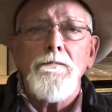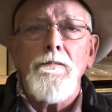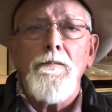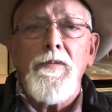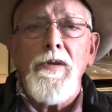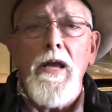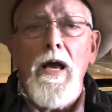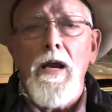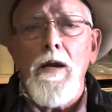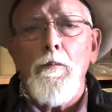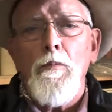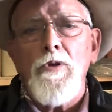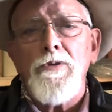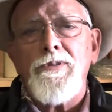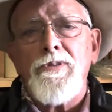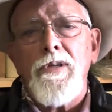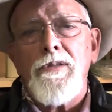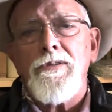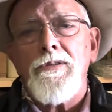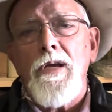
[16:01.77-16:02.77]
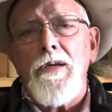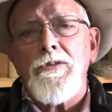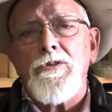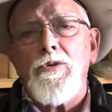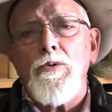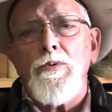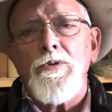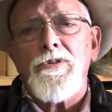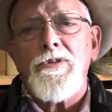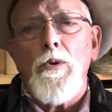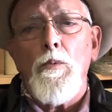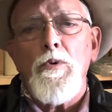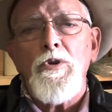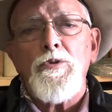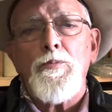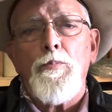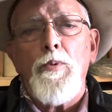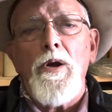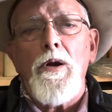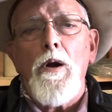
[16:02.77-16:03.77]
The animals suggest to us that we
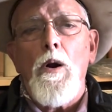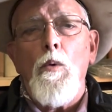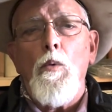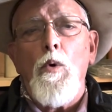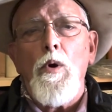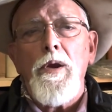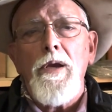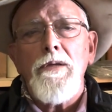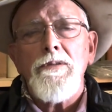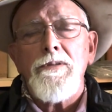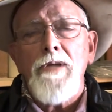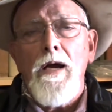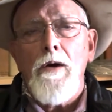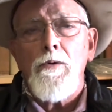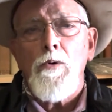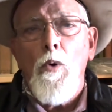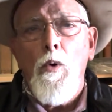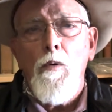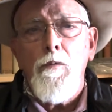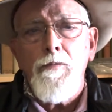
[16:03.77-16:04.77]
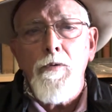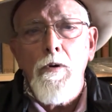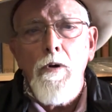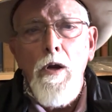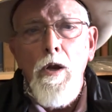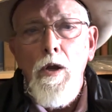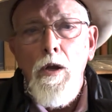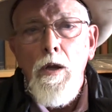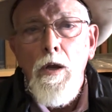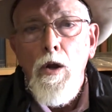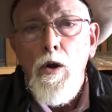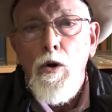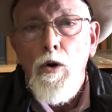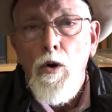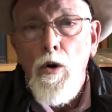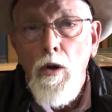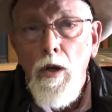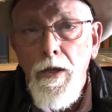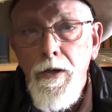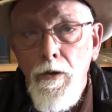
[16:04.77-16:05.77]
spread our workings out over
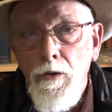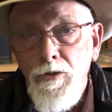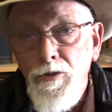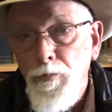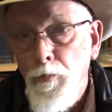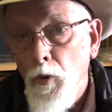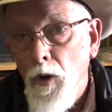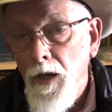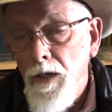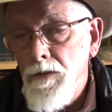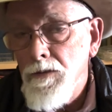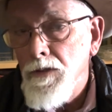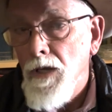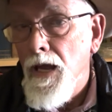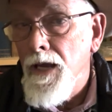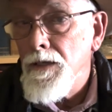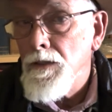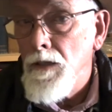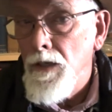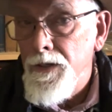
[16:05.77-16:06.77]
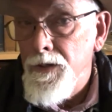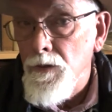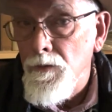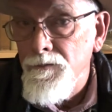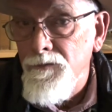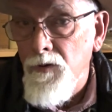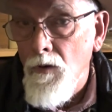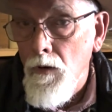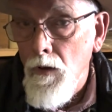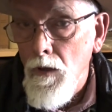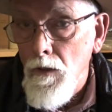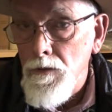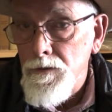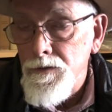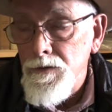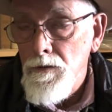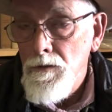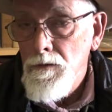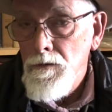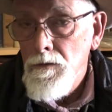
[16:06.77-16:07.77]
earlier springs and later falls
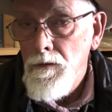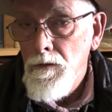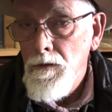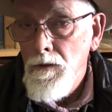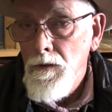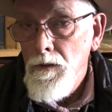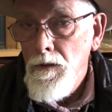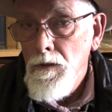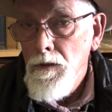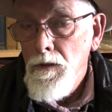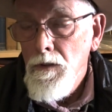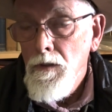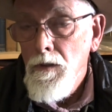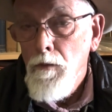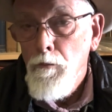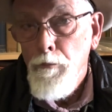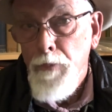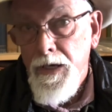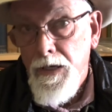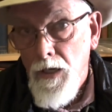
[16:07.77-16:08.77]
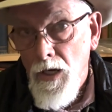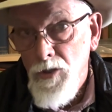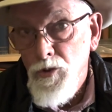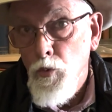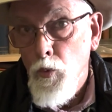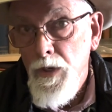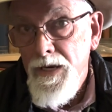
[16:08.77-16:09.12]
because we